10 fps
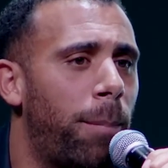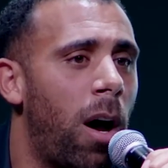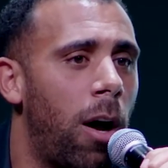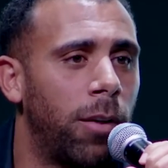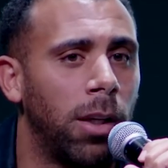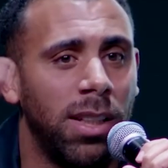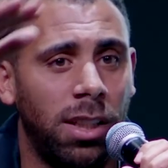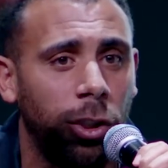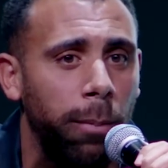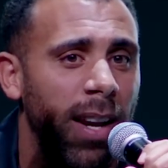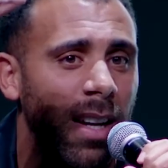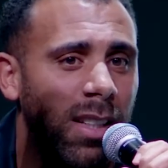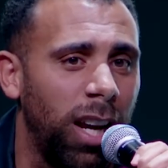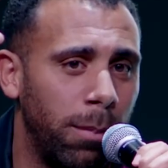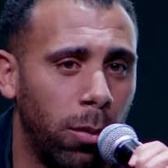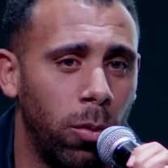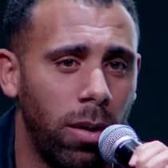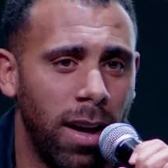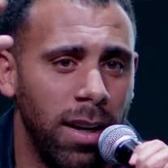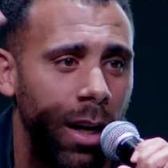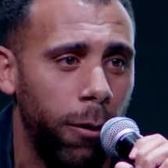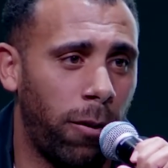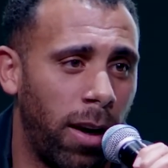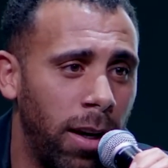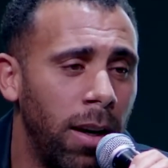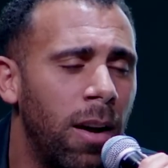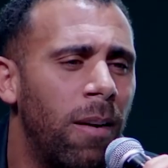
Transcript: part of the decision-making table in the FA,